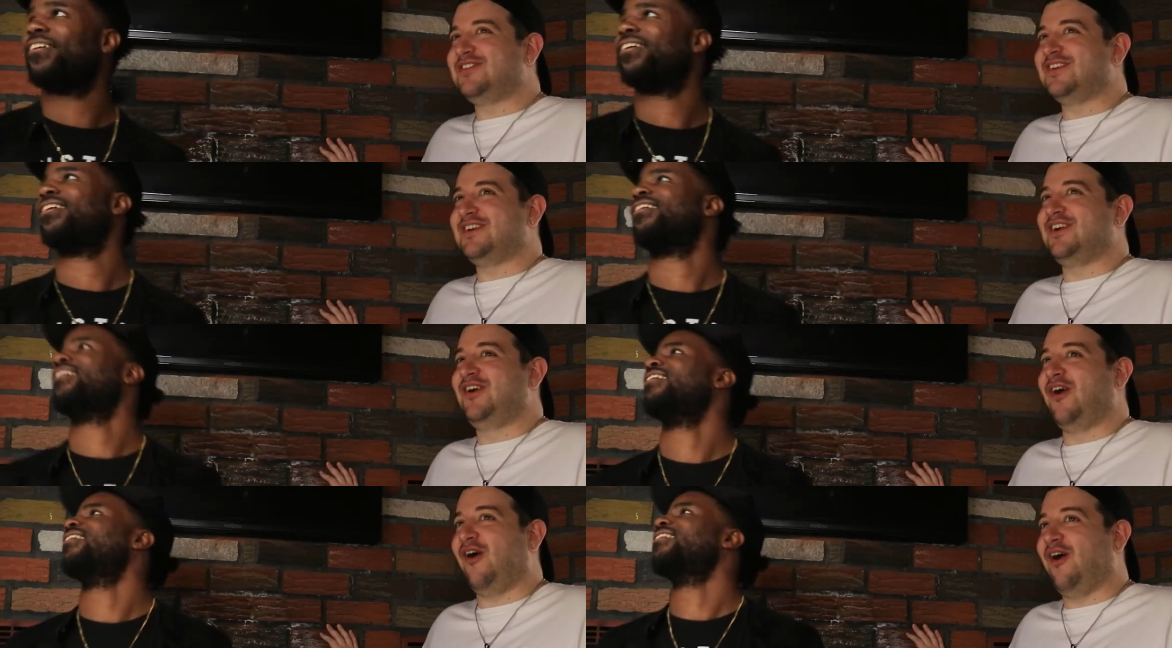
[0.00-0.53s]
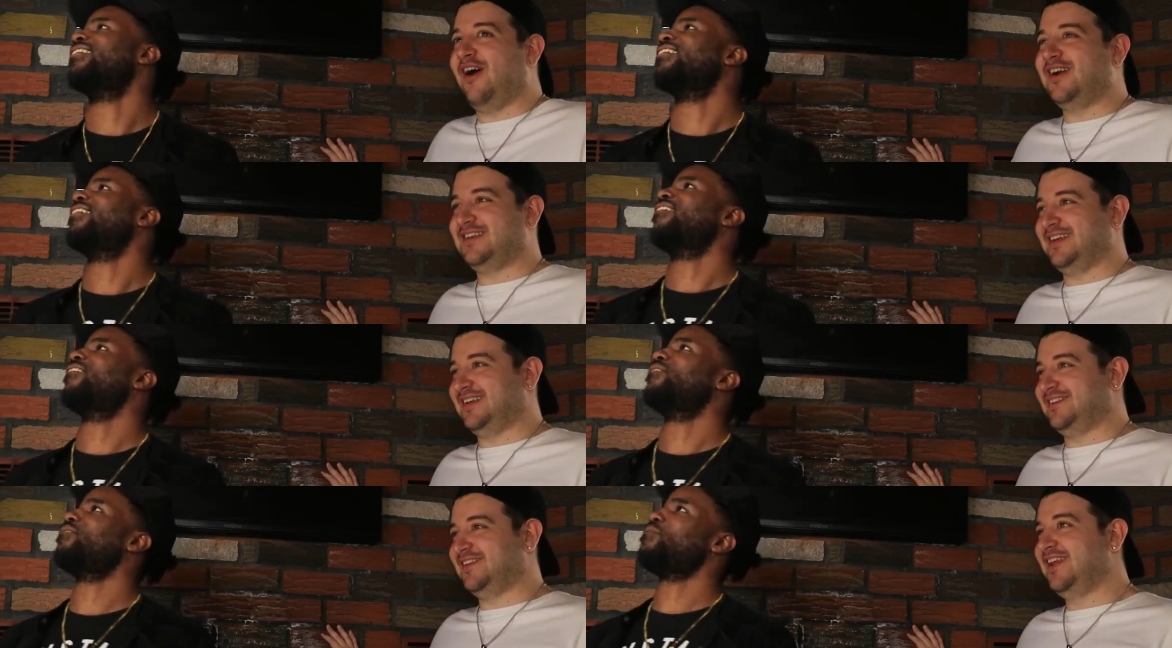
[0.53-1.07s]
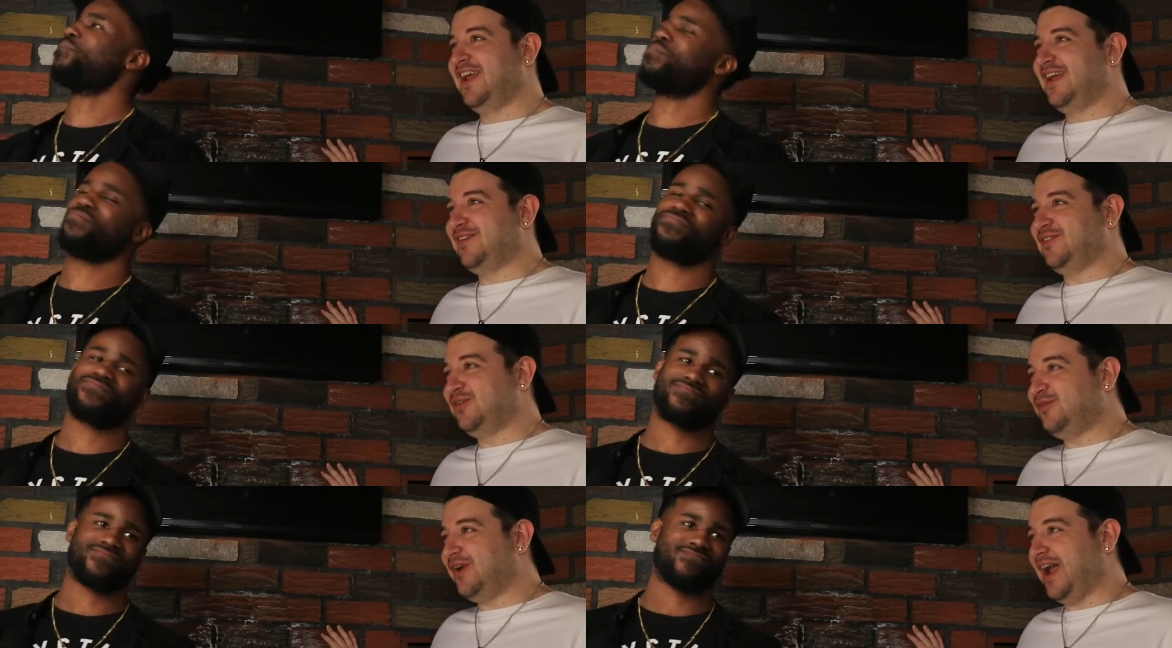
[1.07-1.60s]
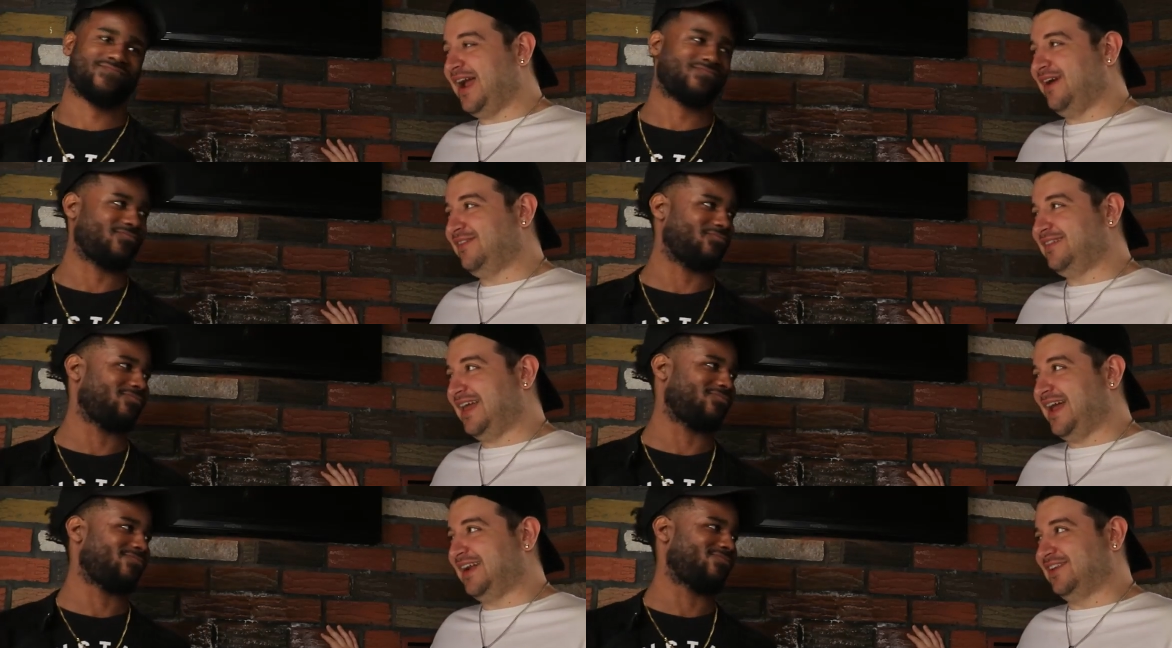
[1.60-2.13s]
Speaker 1: using Cardius. If you count
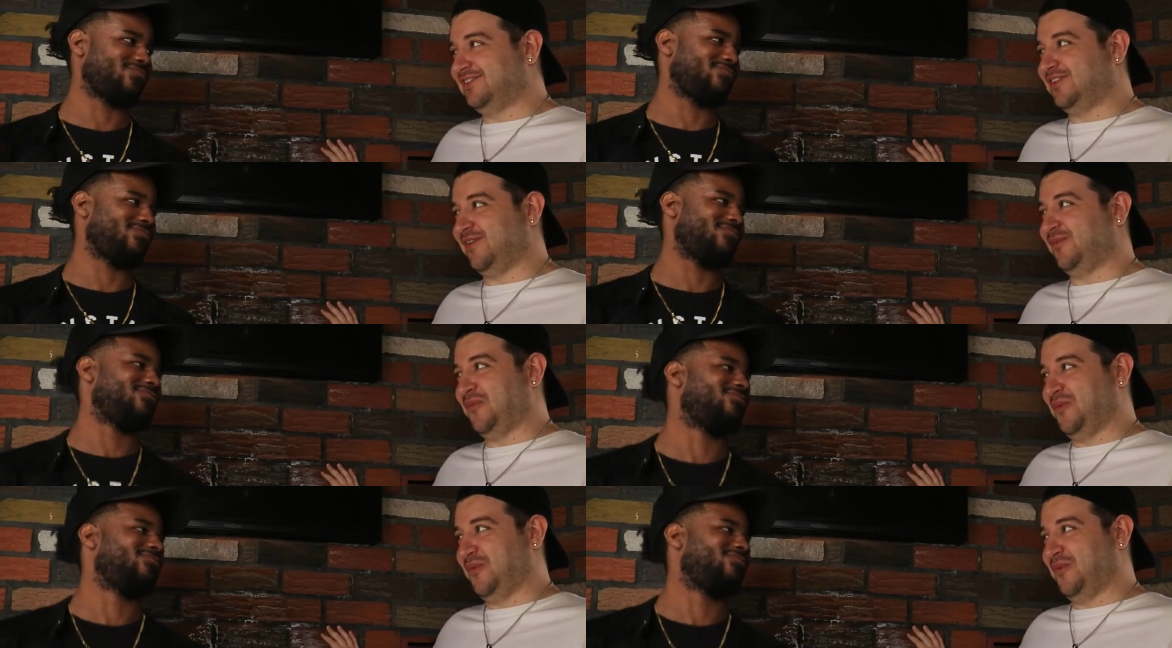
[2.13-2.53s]
that as a